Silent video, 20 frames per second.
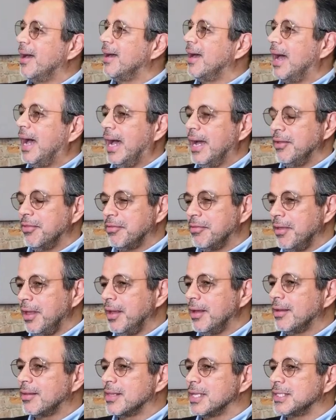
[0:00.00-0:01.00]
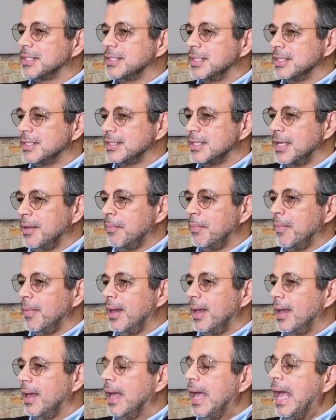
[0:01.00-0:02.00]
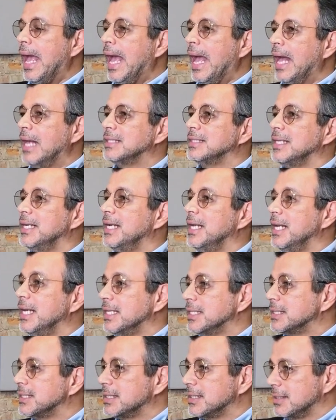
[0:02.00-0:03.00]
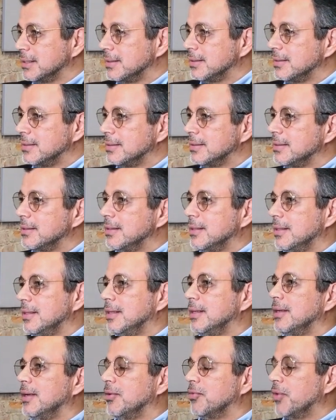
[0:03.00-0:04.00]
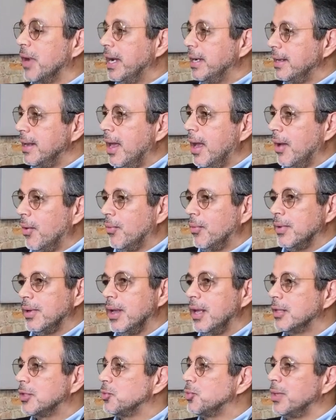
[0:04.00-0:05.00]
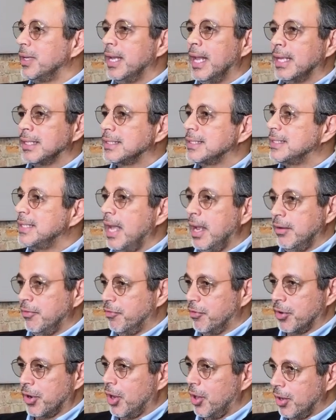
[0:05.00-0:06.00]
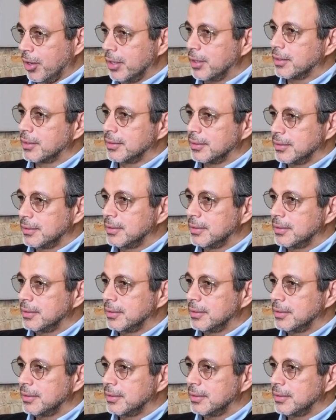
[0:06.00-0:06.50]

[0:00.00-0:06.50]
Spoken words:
I think the system as it is right now, it will not stand for longer.